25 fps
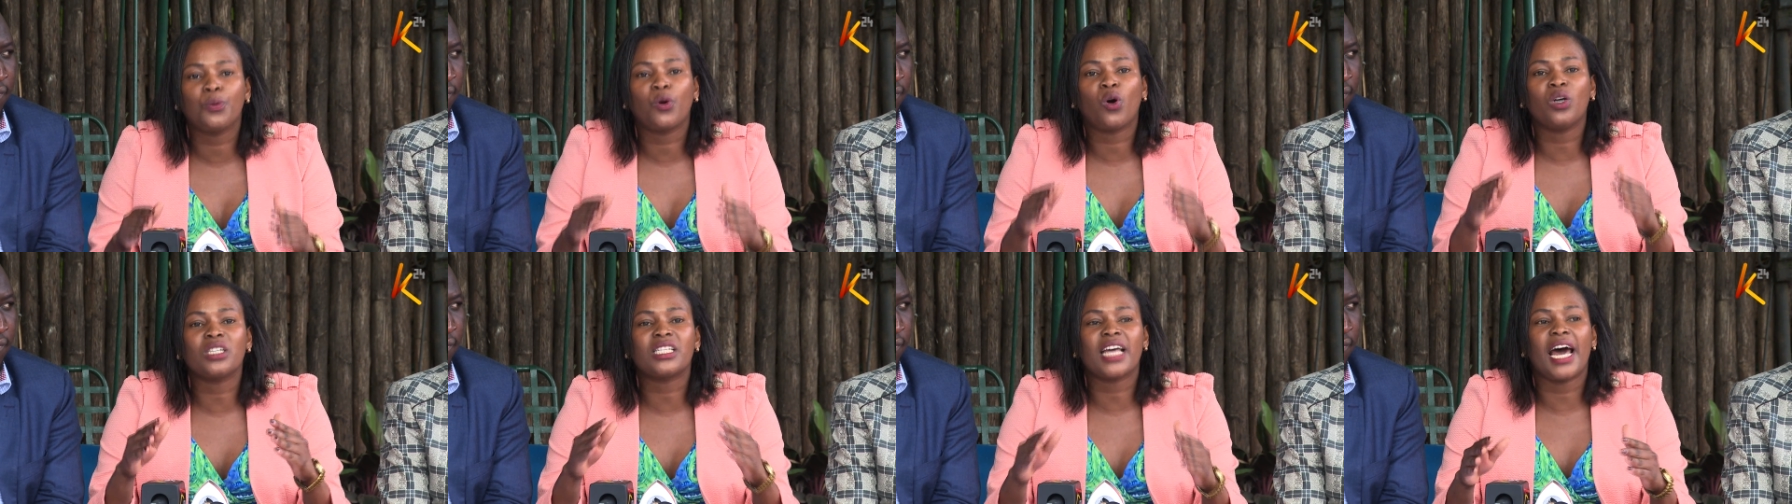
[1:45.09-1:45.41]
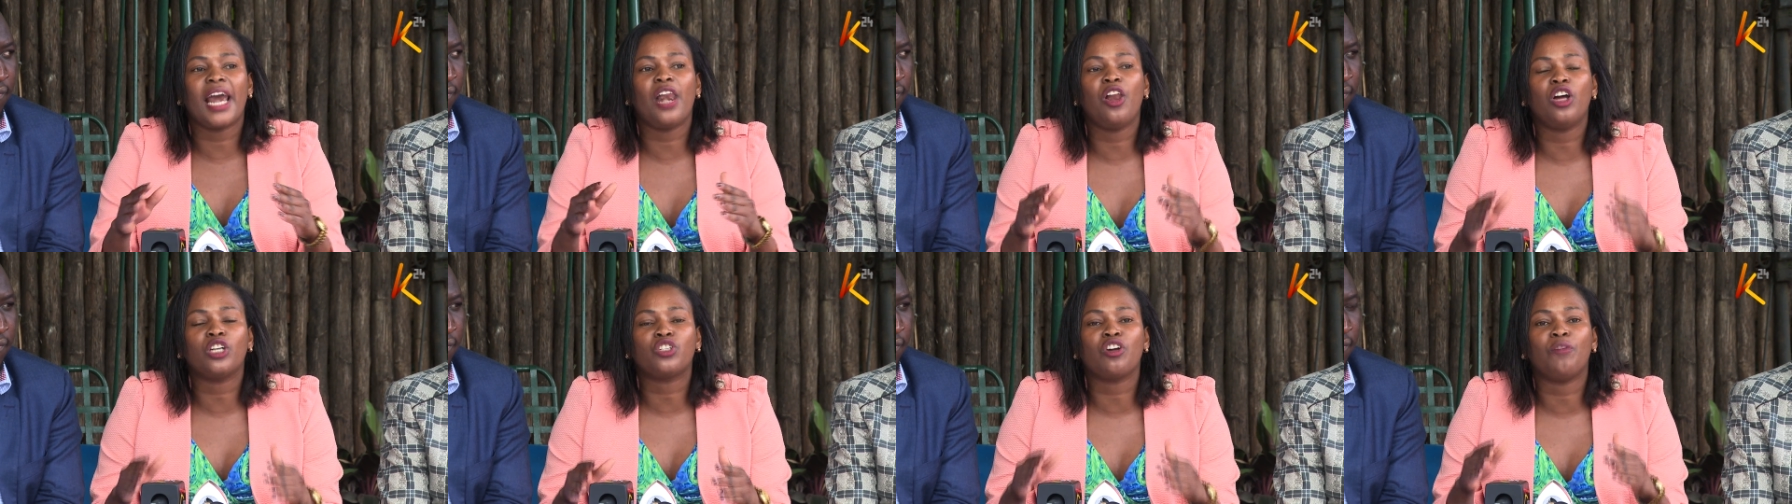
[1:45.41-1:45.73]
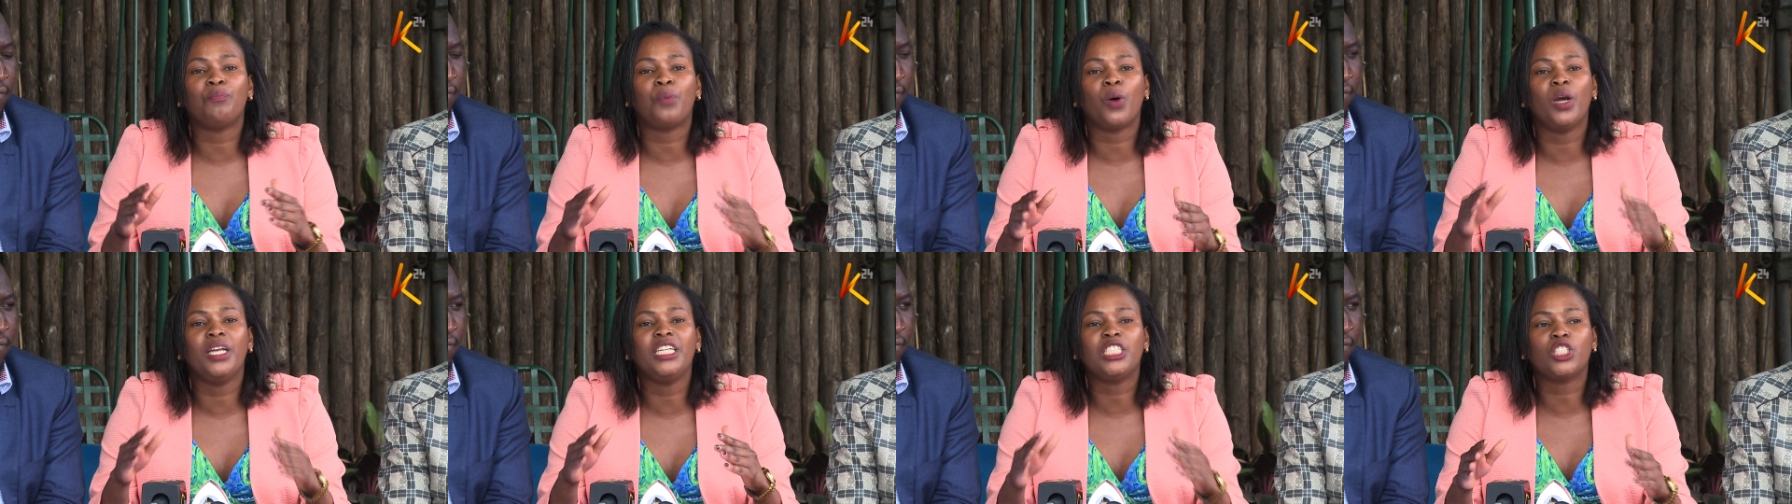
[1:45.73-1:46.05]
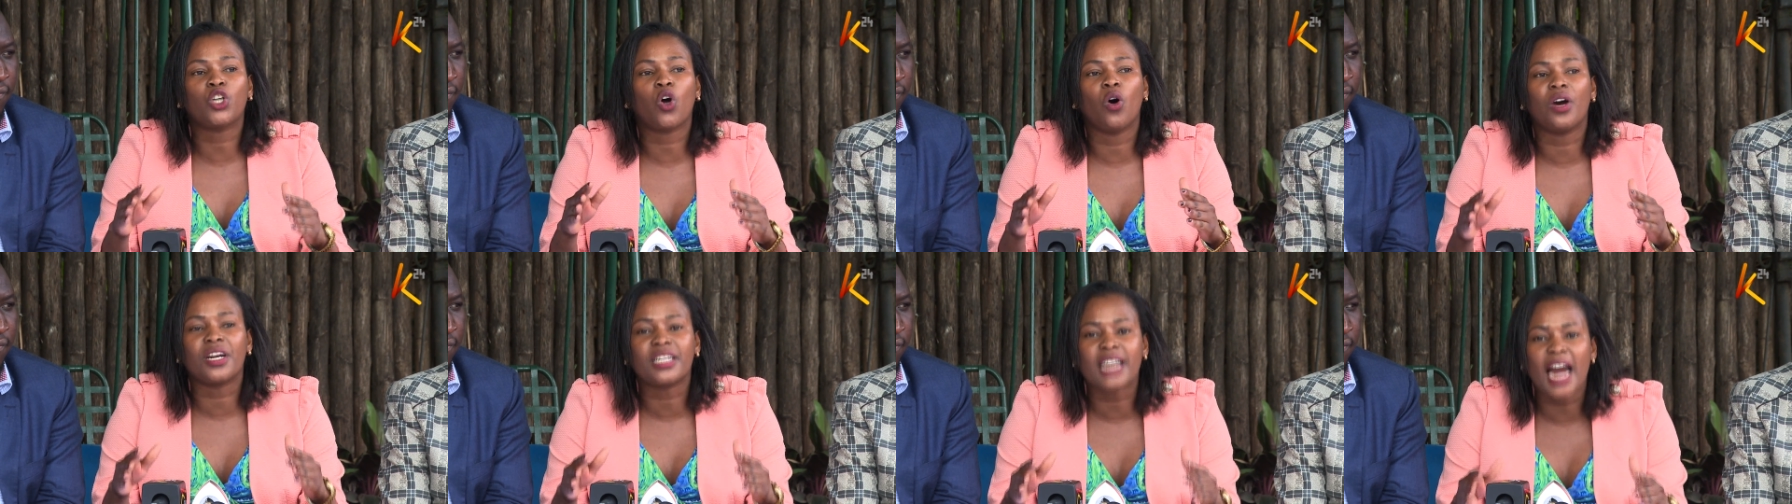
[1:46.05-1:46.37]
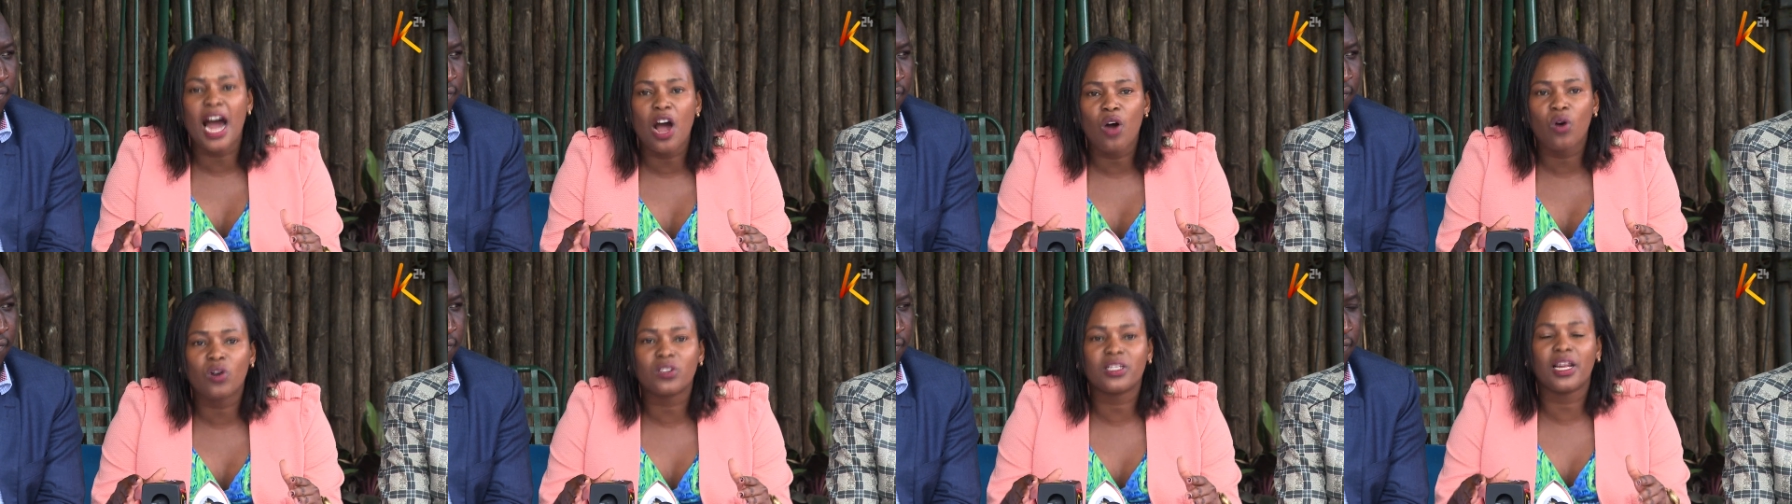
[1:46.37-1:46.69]
because there are a lot of political
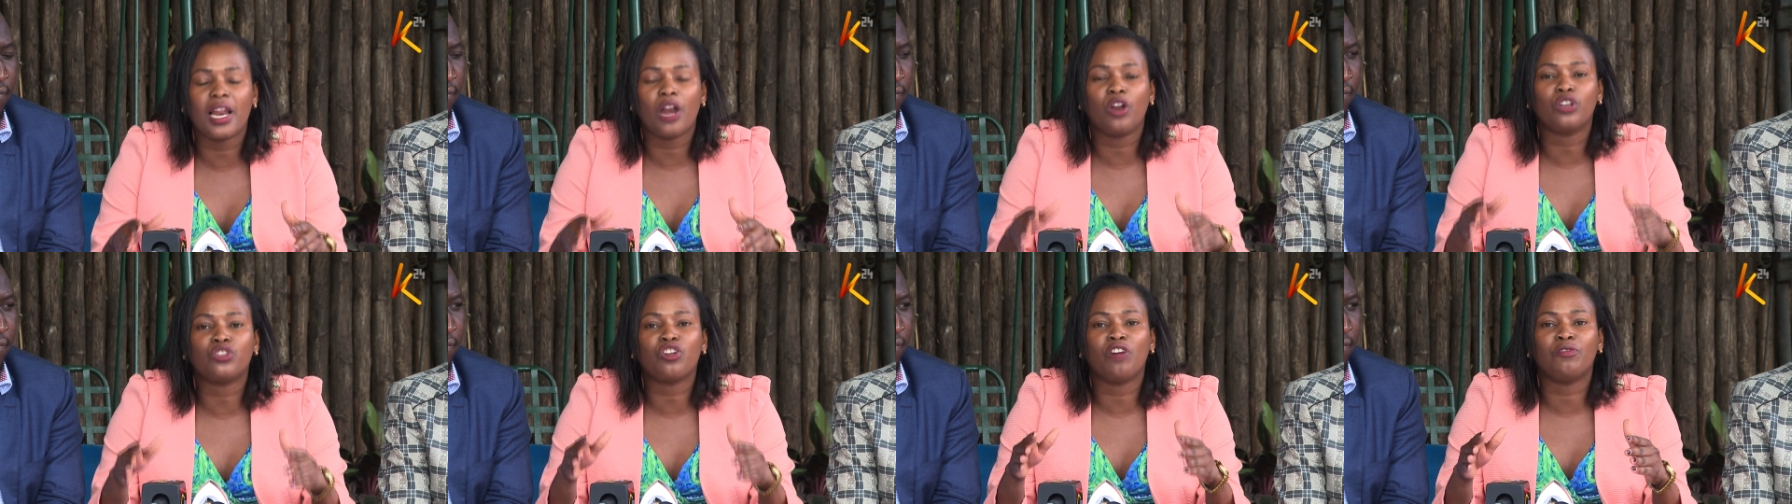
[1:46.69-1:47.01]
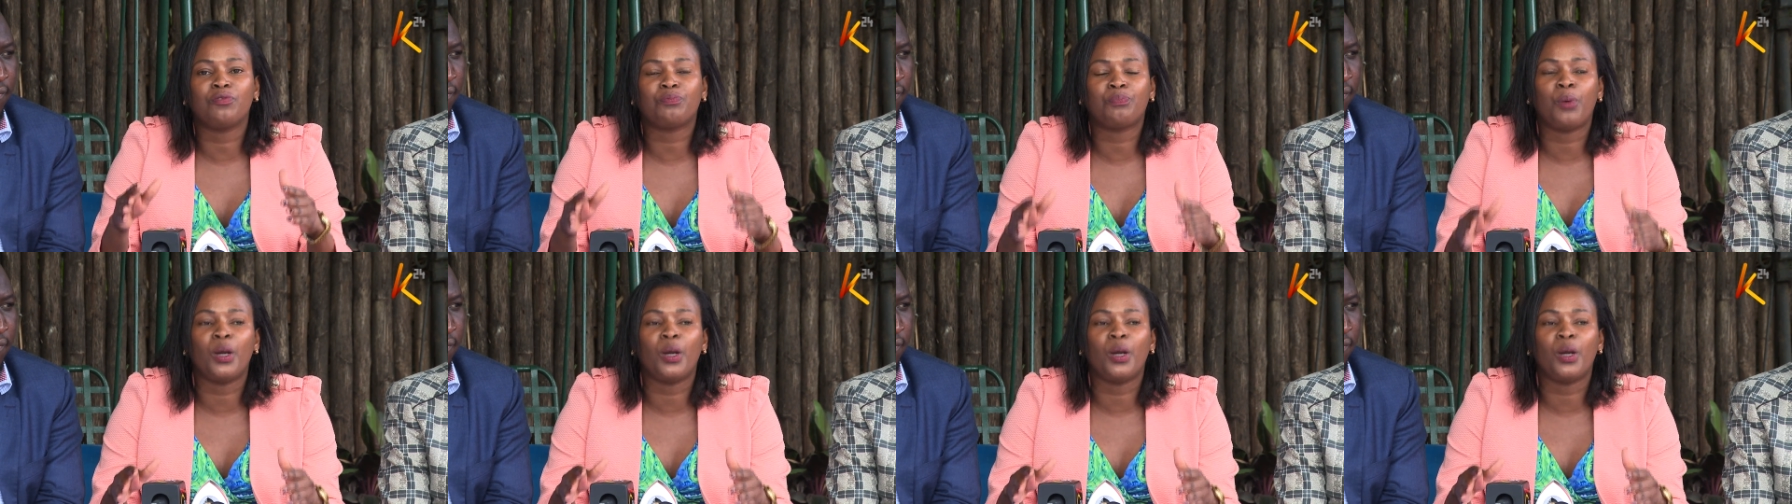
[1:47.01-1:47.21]
wrangles and a lot of